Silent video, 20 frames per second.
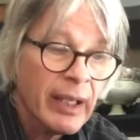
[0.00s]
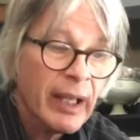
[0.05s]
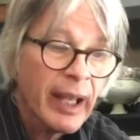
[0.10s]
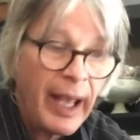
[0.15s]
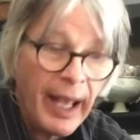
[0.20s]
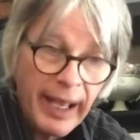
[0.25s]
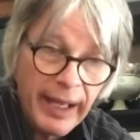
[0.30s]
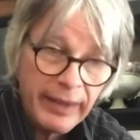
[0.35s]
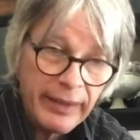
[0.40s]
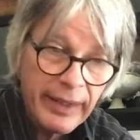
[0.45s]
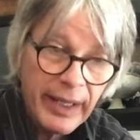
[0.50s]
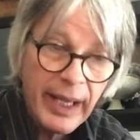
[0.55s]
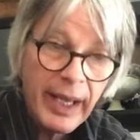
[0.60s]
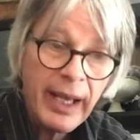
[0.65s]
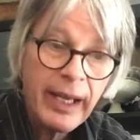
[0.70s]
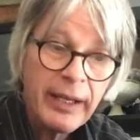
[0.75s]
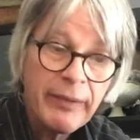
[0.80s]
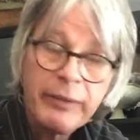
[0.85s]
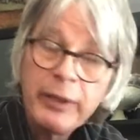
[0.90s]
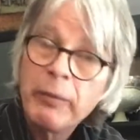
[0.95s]
And
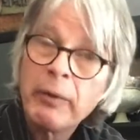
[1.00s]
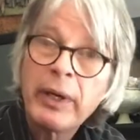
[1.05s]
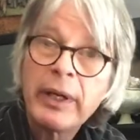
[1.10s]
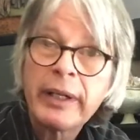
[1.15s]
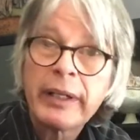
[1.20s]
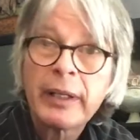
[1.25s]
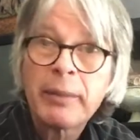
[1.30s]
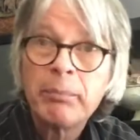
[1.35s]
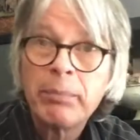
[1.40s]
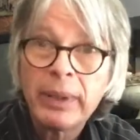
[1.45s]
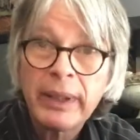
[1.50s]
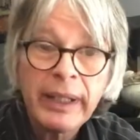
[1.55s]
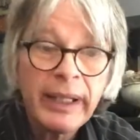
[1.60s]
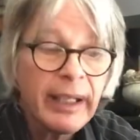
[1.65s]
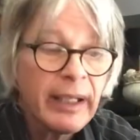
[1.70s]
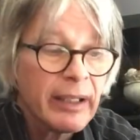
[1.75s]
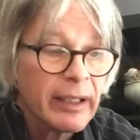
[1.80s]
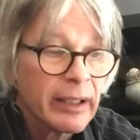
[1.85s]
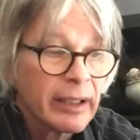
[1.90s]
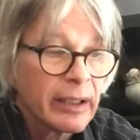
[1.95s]
then if you wanted
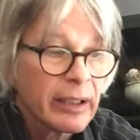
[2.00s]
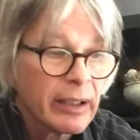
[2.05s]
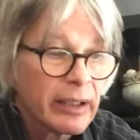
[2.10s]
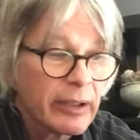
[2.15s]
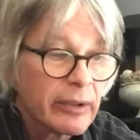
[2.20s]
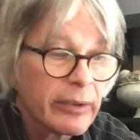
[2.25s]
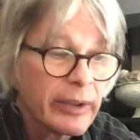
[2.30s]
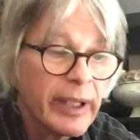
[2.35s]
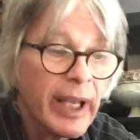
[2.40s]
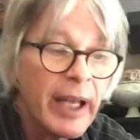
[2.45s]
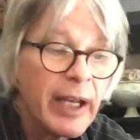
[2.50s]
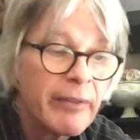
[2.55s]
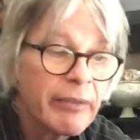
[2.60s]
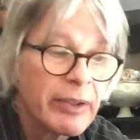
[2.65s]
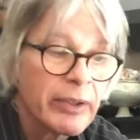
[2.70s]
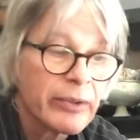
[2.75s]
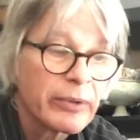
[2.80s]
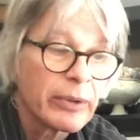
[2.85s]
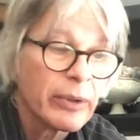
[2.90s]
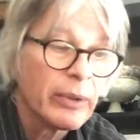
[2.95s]
complete creative
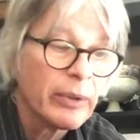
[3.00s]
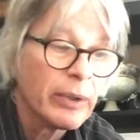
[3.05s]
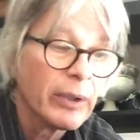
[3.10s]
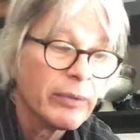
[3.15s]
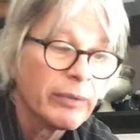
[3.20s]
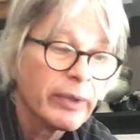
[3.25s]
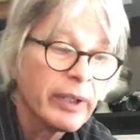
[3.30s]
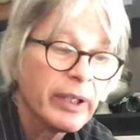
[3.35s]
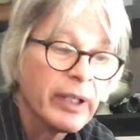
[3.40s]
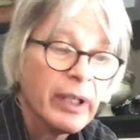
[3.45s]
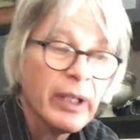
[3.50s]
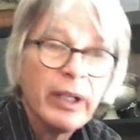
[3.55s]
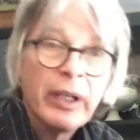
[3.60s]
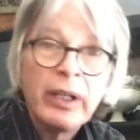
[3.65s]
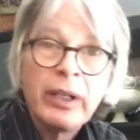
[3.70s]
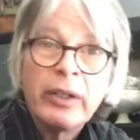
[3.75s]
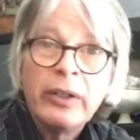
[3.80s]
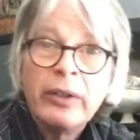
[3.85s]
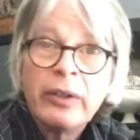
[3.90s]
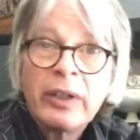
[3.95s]
control over it,
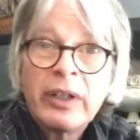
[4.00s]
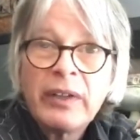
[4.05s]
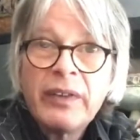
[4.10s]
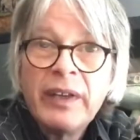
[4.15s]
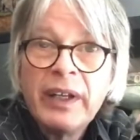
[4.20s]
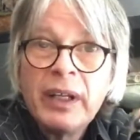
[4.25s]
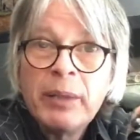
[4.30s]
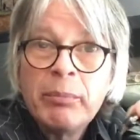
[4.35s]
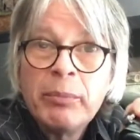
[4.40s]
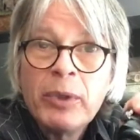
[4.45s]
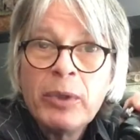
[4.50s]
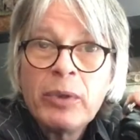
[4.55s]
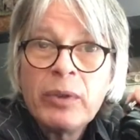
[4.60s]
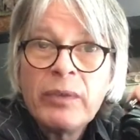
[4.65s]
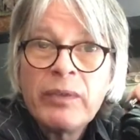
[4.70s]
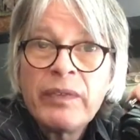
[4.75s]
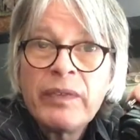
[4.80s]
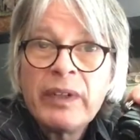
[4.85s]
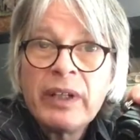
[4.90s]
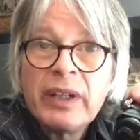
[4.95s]
you could then
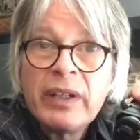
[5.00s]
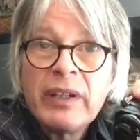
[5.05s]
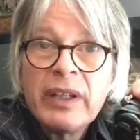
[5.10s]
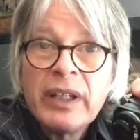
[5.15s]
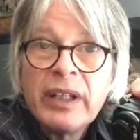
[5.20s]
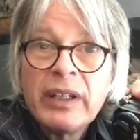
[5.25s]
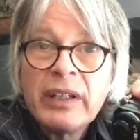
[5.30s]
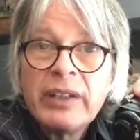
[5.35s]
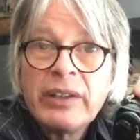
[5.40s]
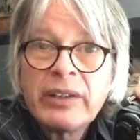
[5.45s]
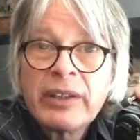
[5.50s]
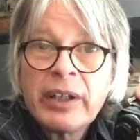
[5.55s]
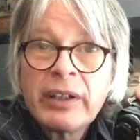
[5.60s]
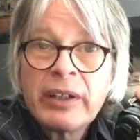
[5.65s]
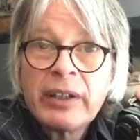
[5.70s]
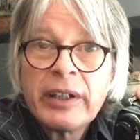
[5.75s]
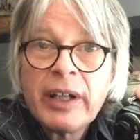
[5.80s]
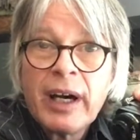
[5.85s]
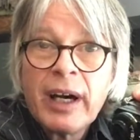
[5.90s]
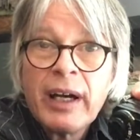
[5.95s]
move the
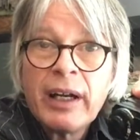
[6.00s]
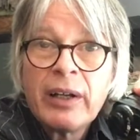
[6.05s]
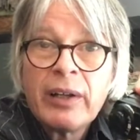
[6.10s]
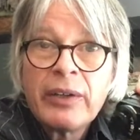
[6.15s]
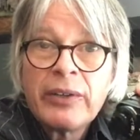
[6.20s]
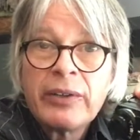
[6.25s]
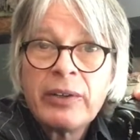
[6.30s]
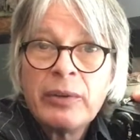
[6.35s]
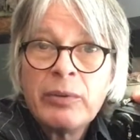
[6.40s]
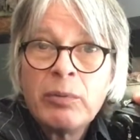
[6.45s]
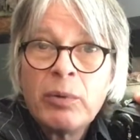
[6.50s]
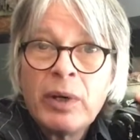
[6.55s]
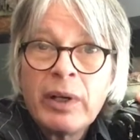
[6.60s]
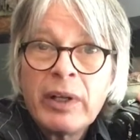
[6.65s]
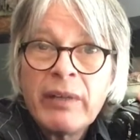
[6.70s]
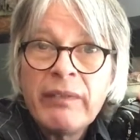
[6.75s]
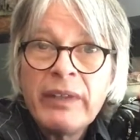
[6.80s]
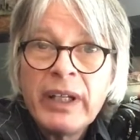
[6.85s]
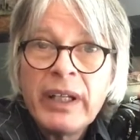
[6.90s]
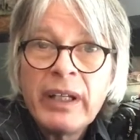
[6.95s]
shutter dial to one
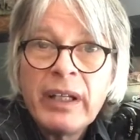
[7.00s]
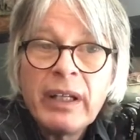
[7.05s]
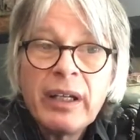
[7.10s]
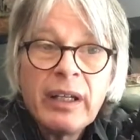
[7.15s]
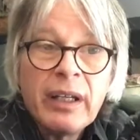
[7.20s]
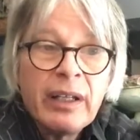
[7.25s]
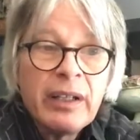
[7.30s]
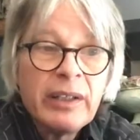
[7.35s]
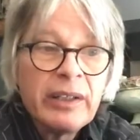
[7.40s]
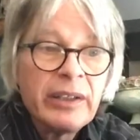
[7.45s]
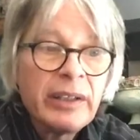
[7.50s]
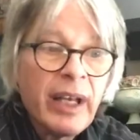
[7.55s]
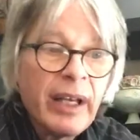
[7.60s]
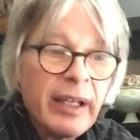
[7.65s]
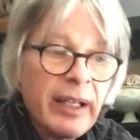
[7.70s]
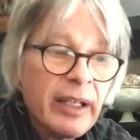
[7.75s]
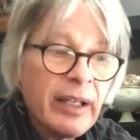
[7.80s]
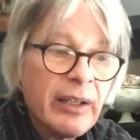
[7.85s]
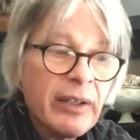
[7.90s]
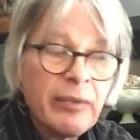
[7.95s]
of the
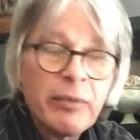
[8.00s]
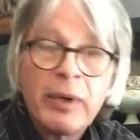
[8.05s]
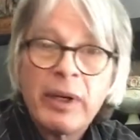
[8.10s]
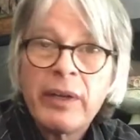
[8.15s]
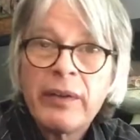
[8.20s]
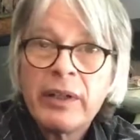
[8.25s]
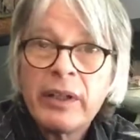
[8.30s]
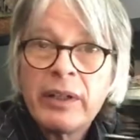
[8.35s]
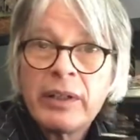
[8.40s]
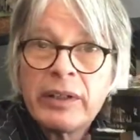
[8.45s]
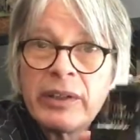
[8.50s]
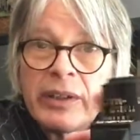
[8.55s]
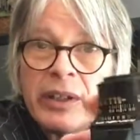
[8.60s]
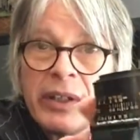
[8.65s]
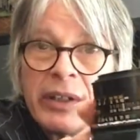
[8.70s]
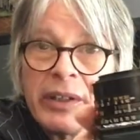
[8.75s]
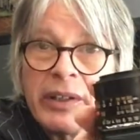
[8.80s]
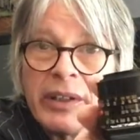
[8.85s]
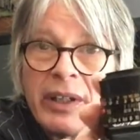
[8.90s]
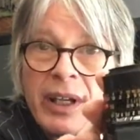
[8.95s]
settings, one of the
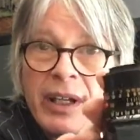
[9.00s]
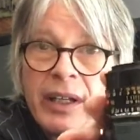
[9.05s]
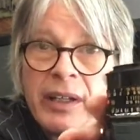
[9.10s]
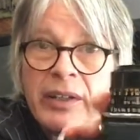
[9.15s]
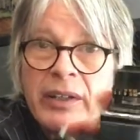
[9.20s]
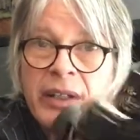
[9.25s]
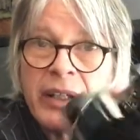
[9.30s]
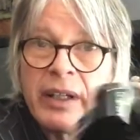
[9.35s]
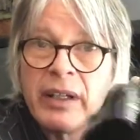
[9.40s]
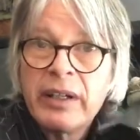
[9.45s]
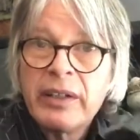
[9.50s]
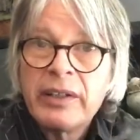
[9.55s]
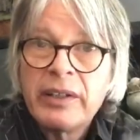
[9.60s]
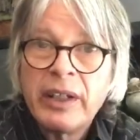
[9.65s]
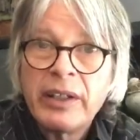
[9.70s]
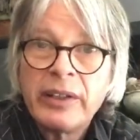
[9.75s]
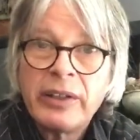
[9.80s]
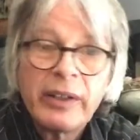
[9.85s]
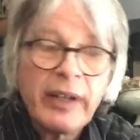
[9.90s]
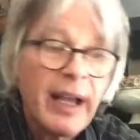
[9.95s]
shutter settings there,
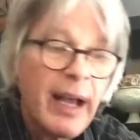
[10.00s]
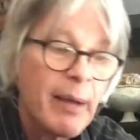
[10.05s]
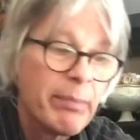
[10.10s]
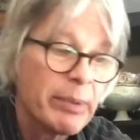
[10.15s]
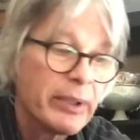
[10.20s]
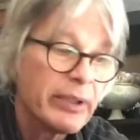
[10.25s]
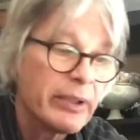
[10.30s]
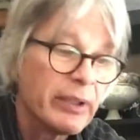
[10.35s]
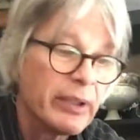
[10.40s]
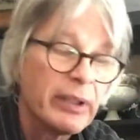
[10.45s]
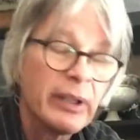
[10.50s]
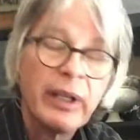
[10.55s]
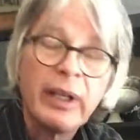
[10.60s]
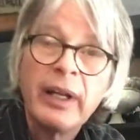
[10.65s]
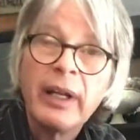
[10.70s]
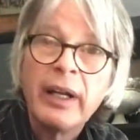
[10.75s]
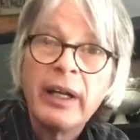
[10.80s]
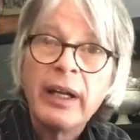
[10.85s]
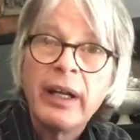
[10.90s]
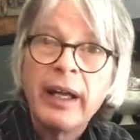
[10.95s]
set your aperture,
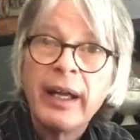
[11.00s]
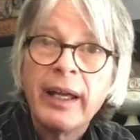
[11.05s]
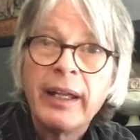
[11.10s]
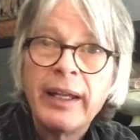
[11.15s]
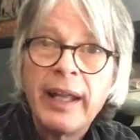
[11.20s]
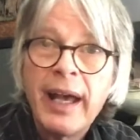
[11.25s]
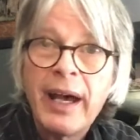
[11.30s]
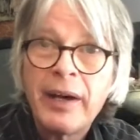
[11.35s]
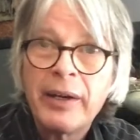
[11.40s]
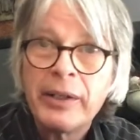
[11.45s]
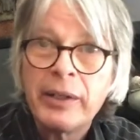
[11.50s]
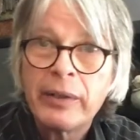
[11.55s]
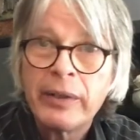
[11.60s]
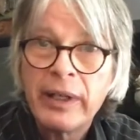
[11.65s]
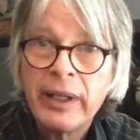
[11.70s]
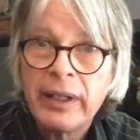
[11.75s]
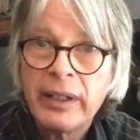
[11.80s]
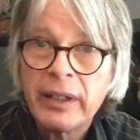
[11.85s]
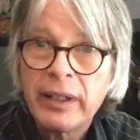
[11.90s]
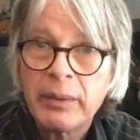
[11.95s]
and now you're
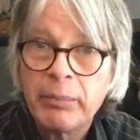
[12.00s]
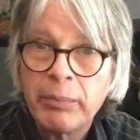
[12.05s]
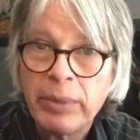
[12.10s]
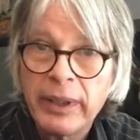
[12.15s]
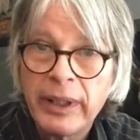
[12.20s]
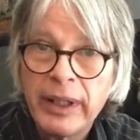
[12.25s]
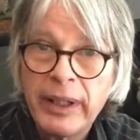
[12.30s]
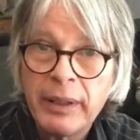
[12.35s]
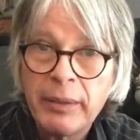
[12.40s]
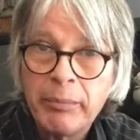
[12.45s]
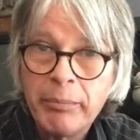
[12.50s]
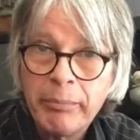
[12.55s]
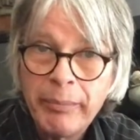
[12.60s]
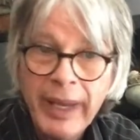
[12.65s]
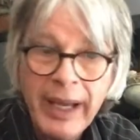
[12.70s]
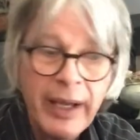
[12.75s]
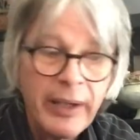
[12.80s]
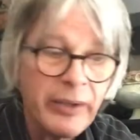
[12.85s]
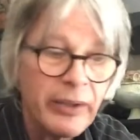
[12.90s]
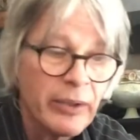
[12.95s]
in complete
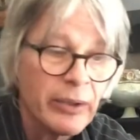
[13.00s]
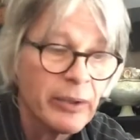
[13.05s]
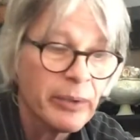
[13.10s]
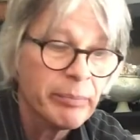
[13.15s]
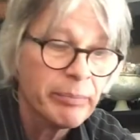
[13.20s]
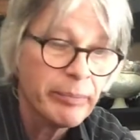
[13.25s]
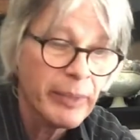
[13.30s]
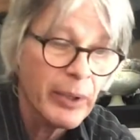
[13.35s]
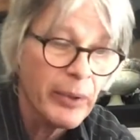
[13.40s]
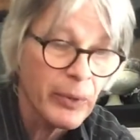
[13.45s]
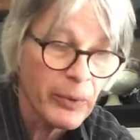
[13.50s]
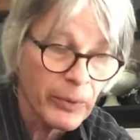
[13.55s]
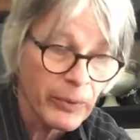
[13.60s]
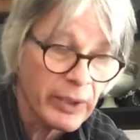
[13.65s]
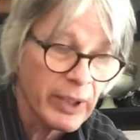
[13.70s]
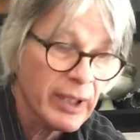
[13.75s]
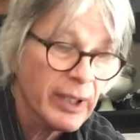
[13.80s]
manual mode.